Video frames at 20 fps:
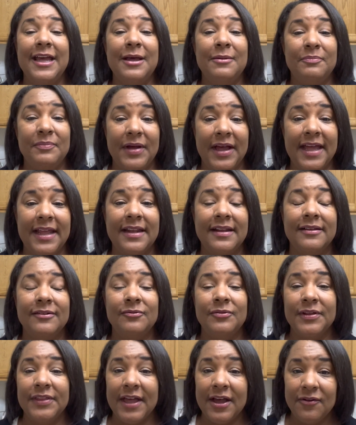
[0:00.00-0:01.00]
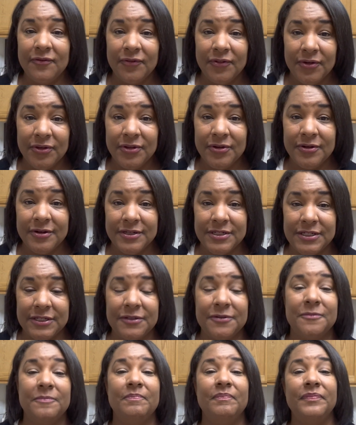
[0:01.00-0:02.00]
But without further
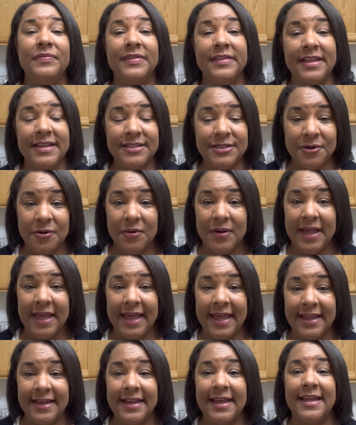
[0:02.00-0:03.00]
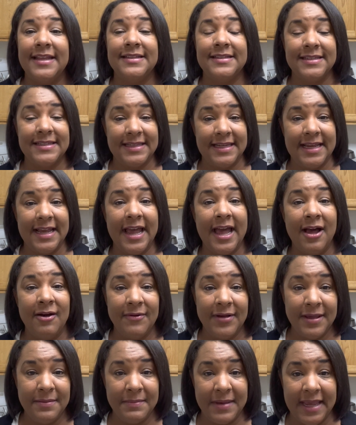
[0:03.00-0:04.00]
ado, let's go ahead and see how
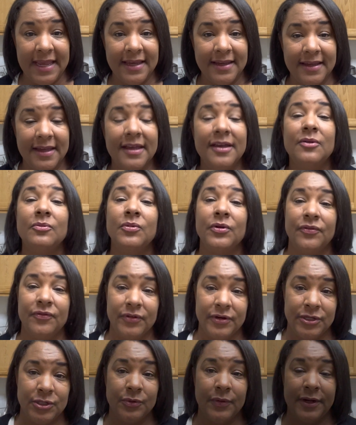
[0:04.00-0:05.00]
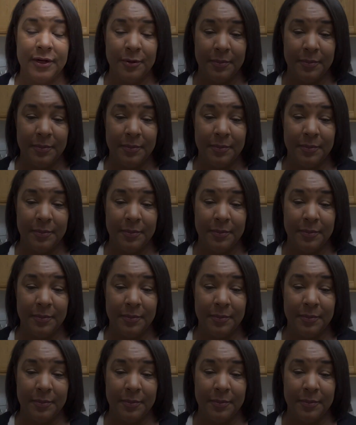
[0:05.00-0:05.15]
I make refrigerator